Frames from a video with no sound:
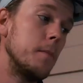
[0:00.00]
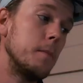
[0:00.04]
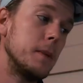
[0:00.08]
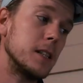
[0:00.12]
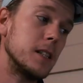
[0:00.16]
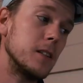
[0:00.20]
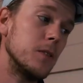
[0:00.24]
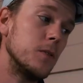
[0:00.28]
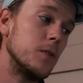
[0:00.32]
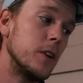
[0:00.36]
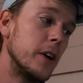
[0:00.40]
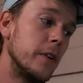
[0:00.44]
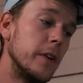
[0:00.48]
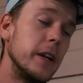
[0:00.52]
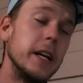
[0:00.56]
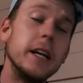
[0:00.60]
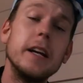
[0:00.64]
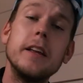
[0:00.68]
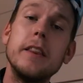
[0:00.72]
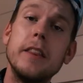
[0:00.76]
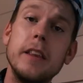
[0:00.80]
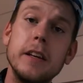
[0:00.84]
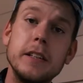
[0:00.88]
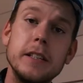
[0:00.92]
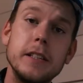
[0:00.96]
But don't worry,
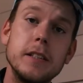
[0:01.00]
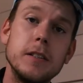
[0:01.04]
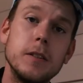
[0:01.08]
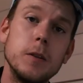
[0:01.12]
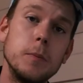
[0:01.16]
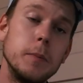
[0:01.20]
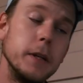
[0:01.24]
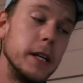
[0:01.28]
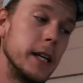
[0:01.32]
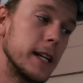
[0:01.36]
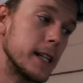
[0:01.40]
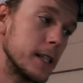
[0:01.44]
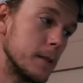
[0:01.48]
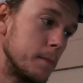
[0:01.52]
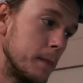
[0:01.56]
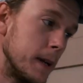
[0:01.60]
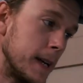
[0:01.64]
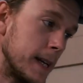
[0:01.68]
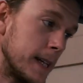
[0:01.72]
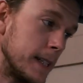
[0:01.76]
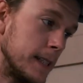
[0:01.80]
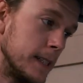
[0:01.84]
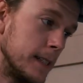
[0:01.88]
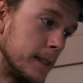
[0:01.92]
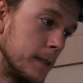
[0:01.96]
this is to be
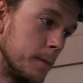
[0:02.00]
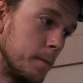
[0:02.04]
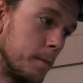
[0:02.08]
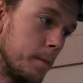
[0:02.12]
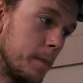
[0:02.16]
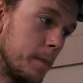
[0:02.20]
expected.